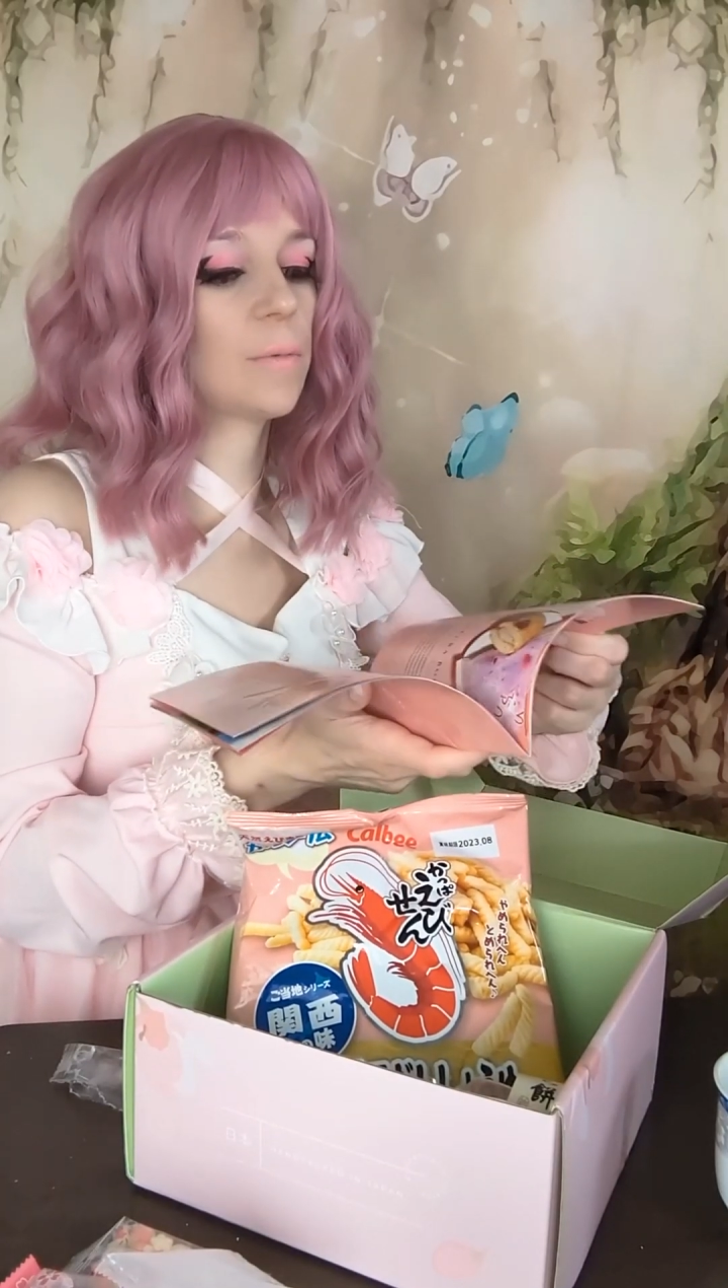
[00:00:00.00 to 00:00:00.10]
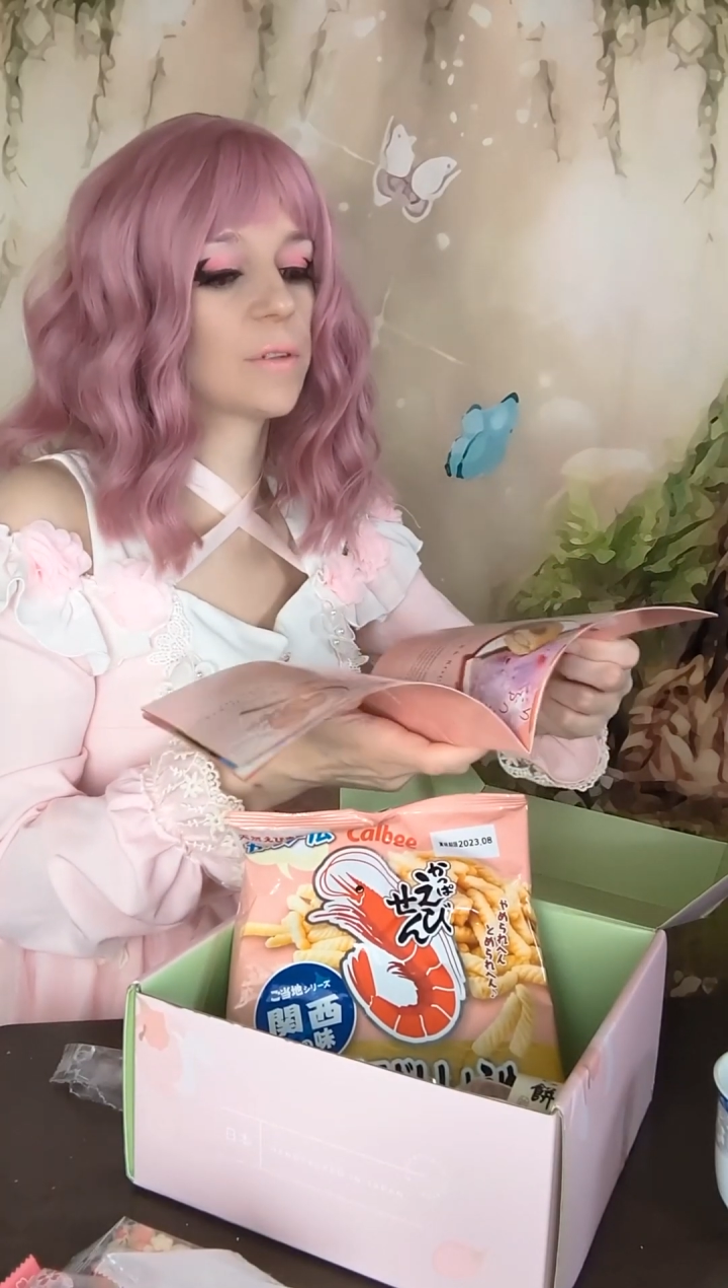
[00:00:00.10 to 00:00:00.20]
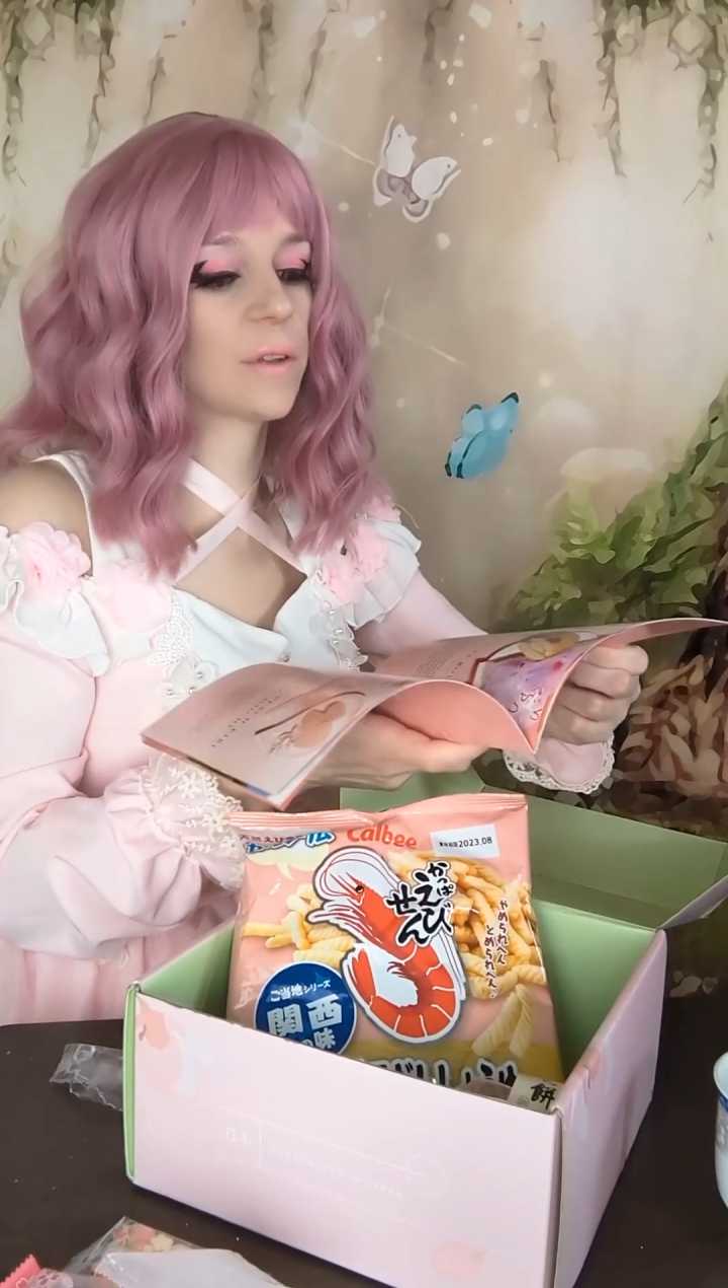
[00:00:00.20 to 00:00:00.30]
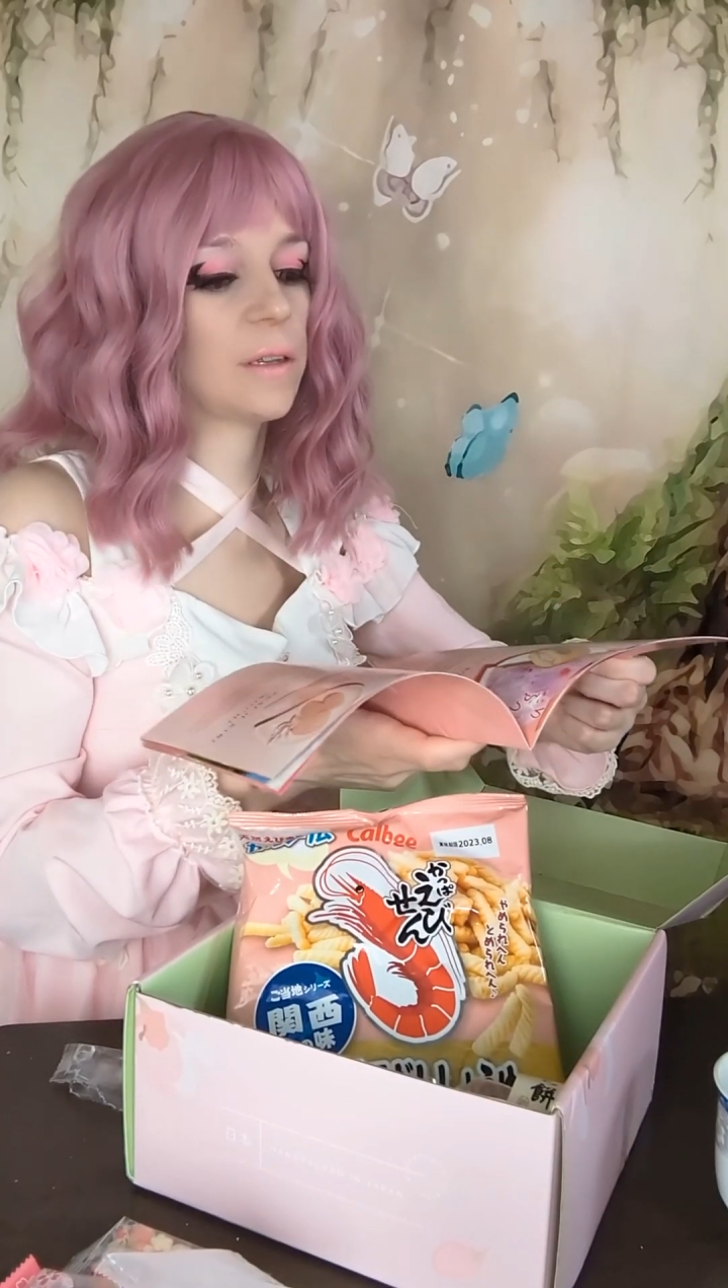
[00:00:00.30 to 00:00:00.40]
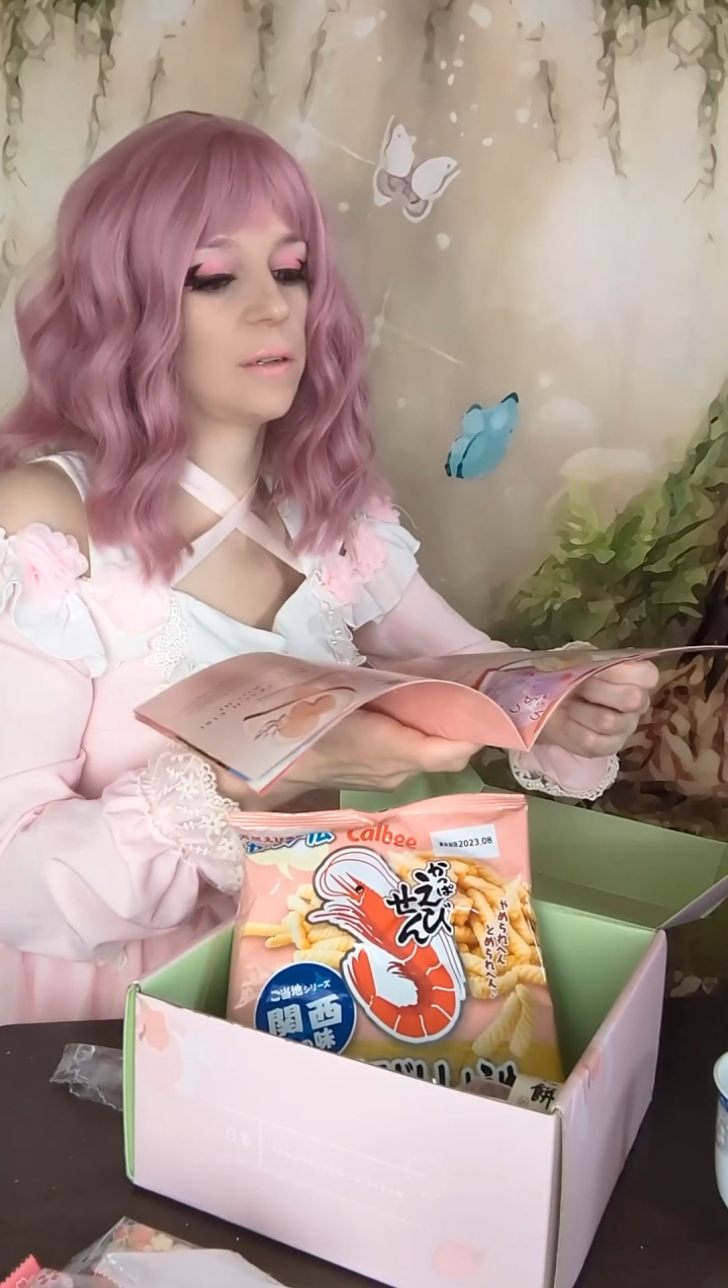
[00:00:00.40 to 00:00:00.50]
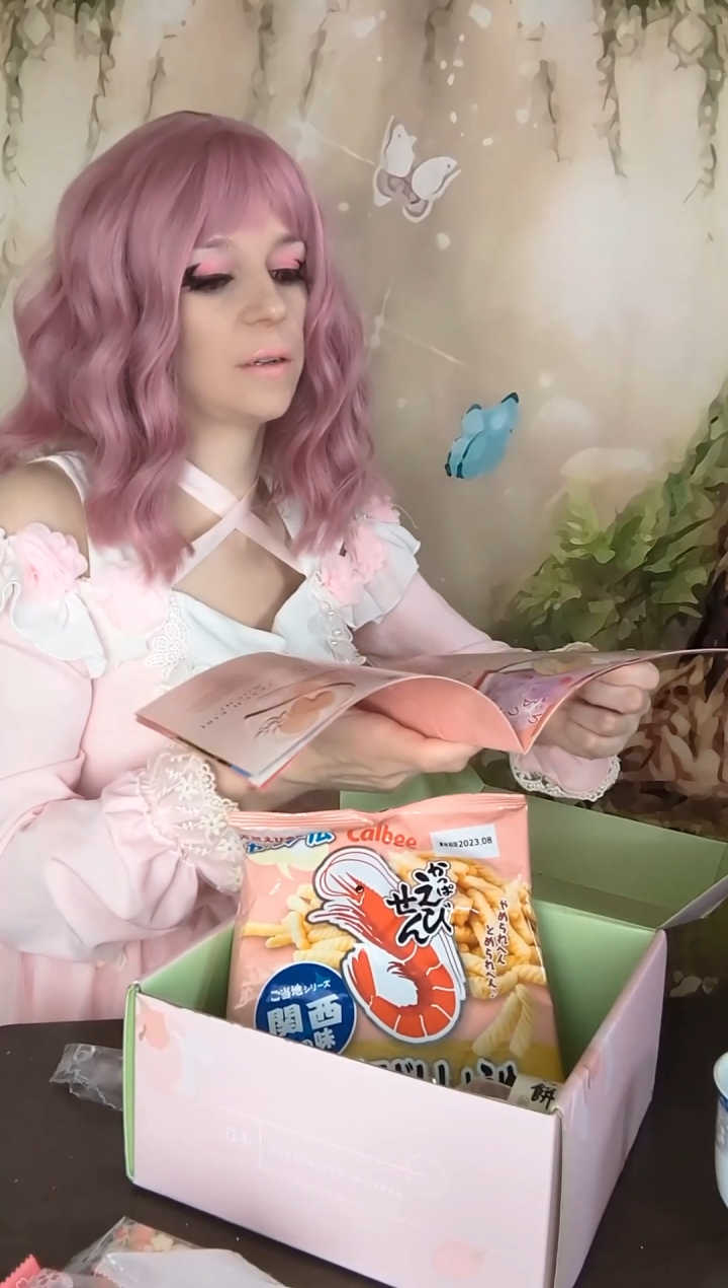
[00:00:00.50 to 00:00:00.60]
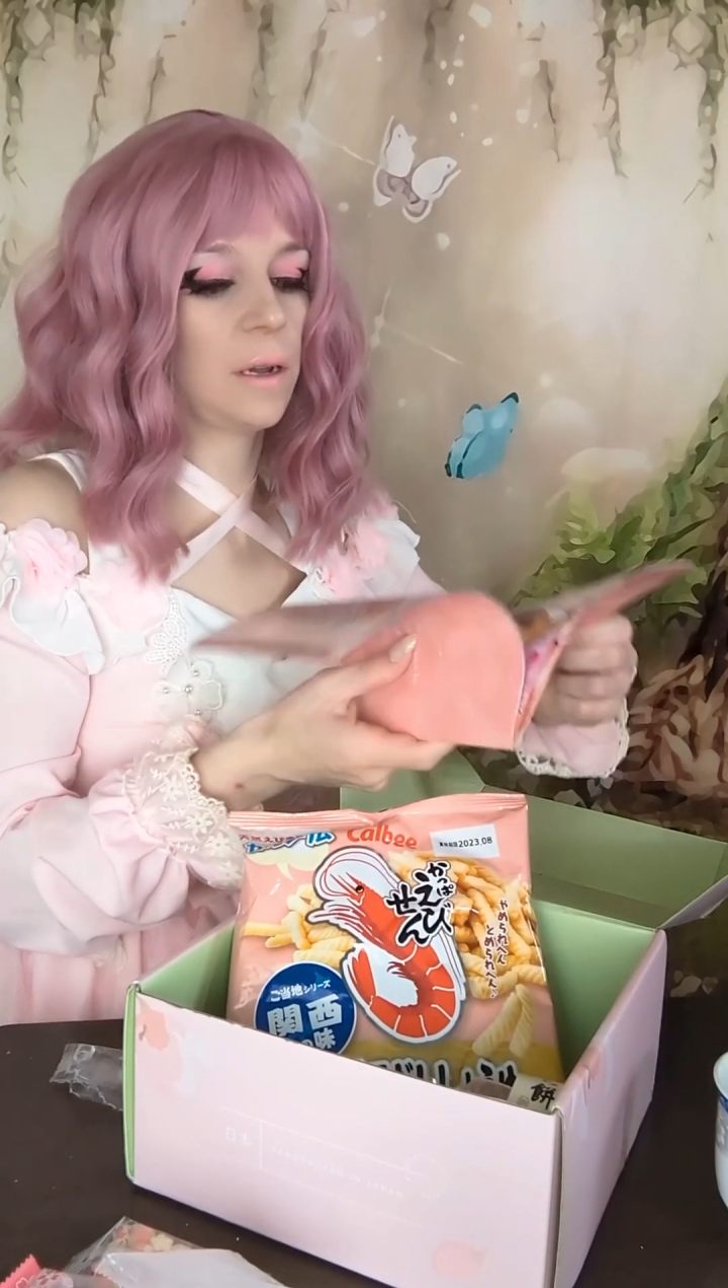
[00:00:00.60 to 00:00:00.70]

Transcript: was it.